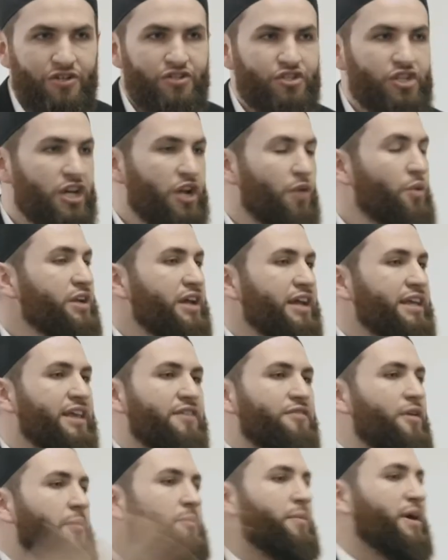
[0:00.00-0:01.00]
So I don't want to
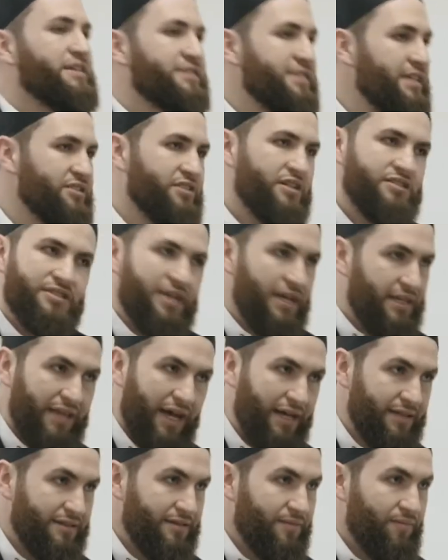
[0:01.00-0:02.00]
give up my seat just like
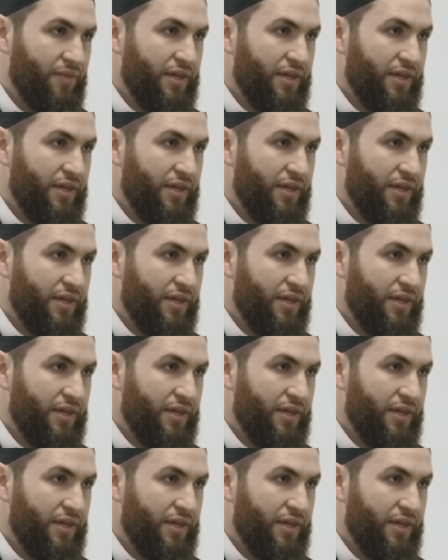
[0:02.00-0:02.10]
that.